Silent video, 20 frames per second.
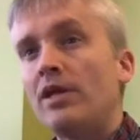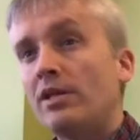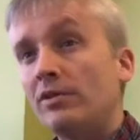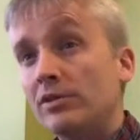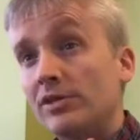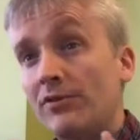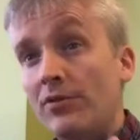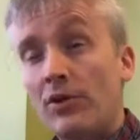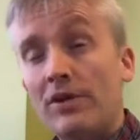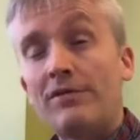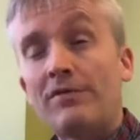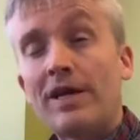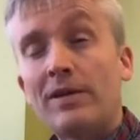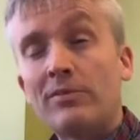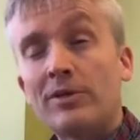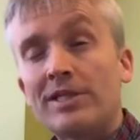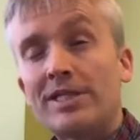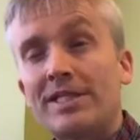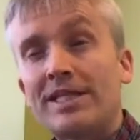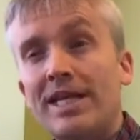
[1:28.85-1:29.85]
There was a very
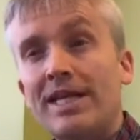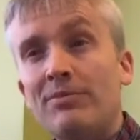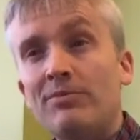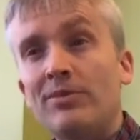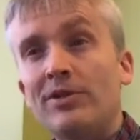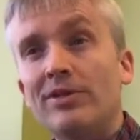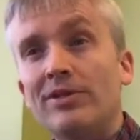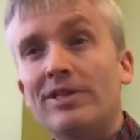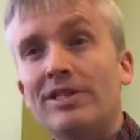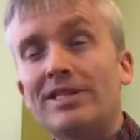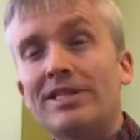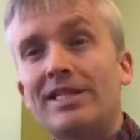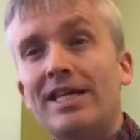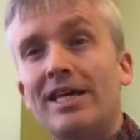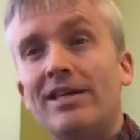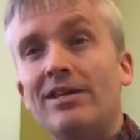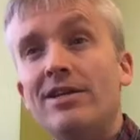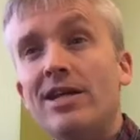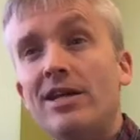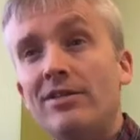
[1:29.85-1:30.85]
famous statement that
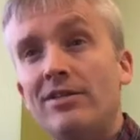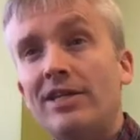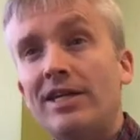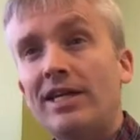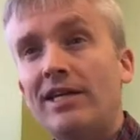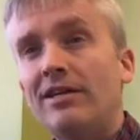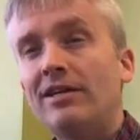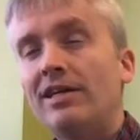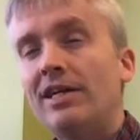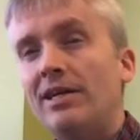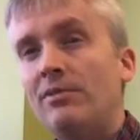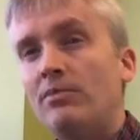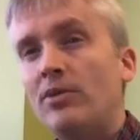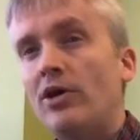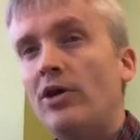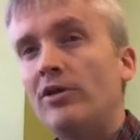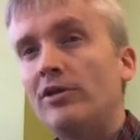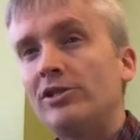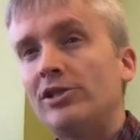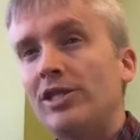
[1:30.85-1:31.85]
said nothing in
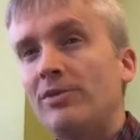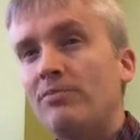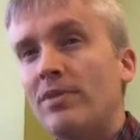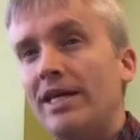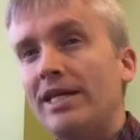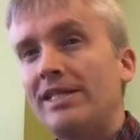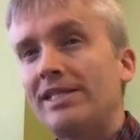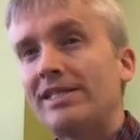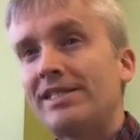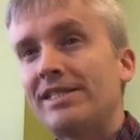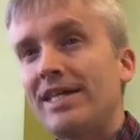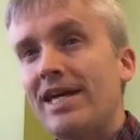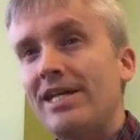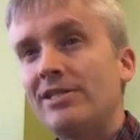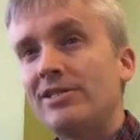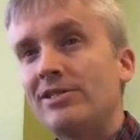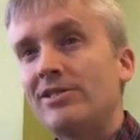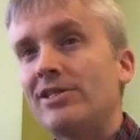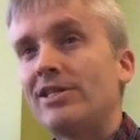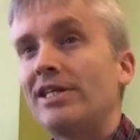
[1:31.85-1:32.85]
biology makes
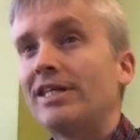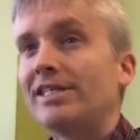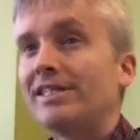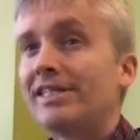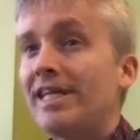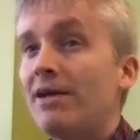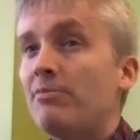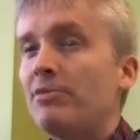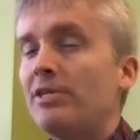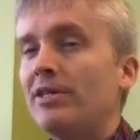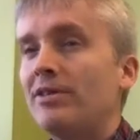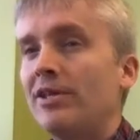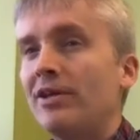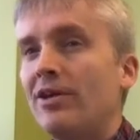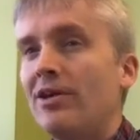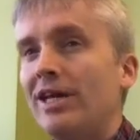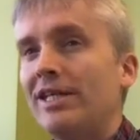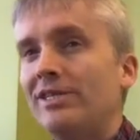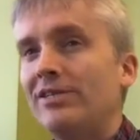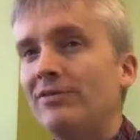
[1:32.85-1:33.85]
sense except in the
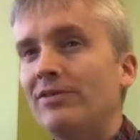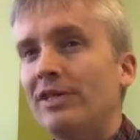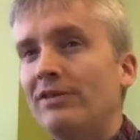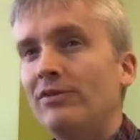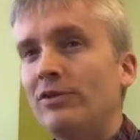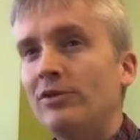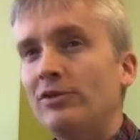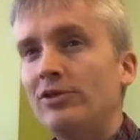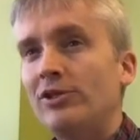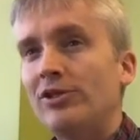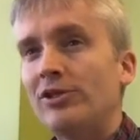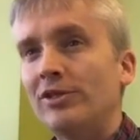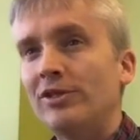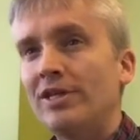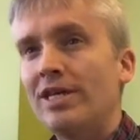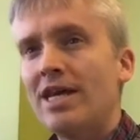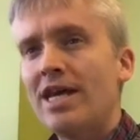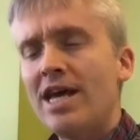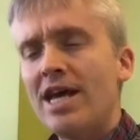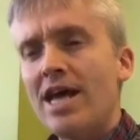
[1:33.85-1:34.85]
light of
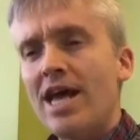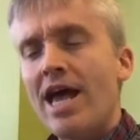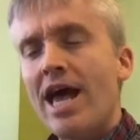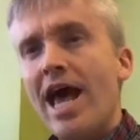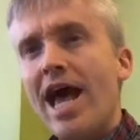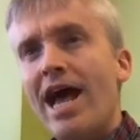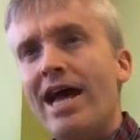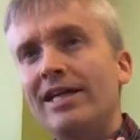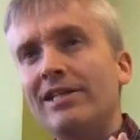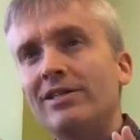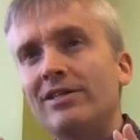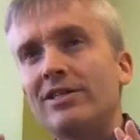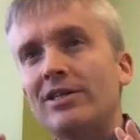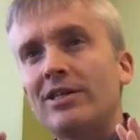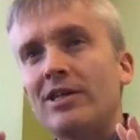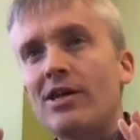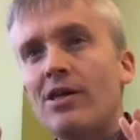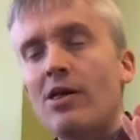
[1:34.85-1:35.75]
evolution. And